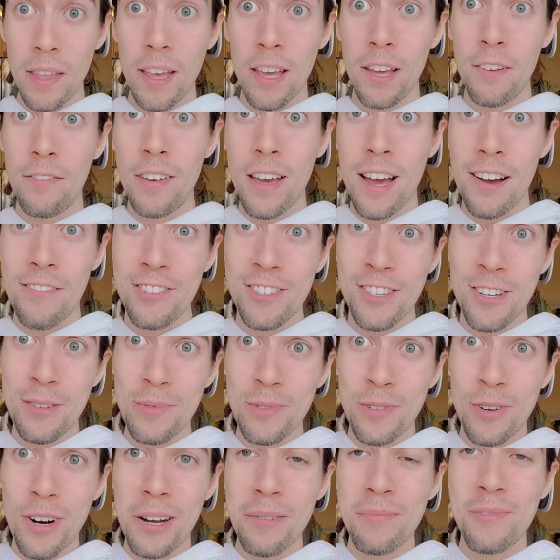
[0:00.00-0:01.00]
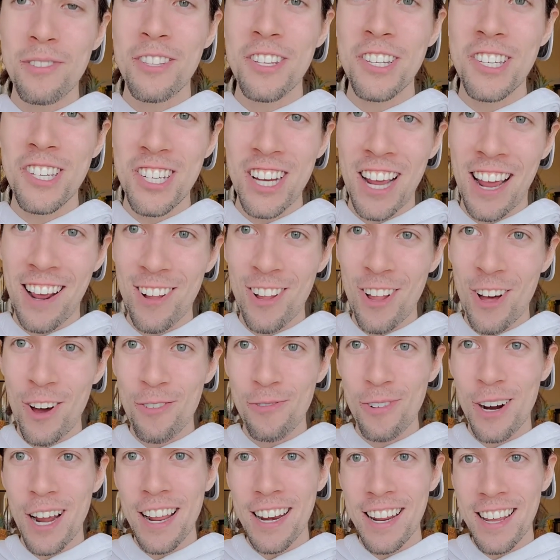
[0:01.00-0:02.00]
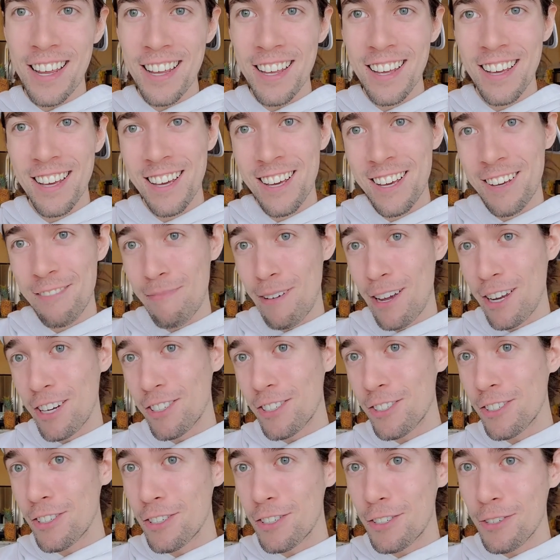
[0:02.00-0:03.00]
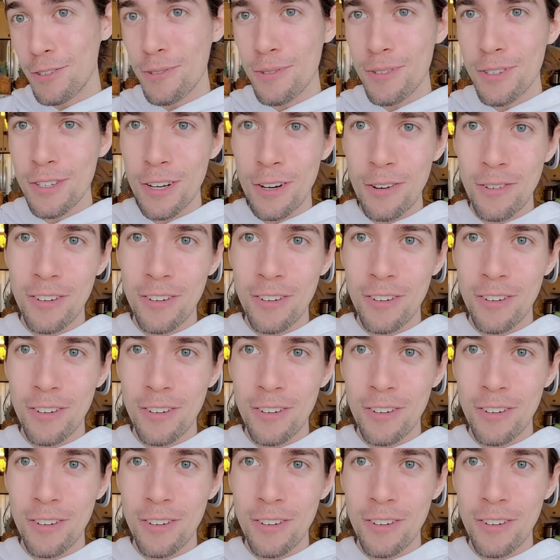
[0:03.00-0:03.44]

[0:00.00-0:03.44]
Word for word: If you haven't subscribed to this channel already, make sure to do so.